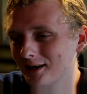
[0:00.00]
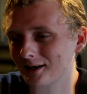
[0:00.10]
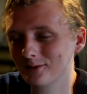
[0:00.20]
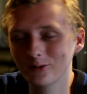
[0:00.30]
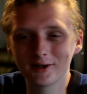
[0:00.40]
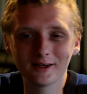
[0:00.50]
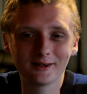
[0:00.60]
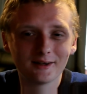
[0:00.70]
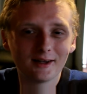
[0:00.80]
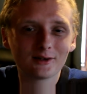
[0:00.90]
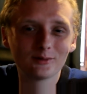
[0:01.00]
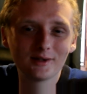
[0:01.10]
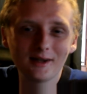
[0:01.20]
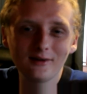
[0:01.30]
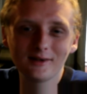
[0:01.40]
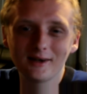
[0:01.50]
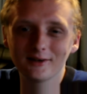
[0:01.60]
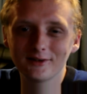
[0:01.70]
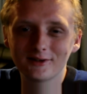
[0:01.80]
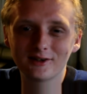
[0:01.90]
And we'll get into the next one now, and
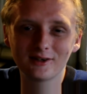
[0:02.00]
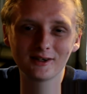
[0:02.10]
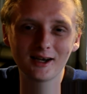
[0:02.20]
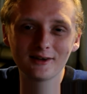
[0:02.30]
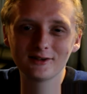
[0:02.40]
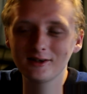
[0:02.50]
I'll see you guys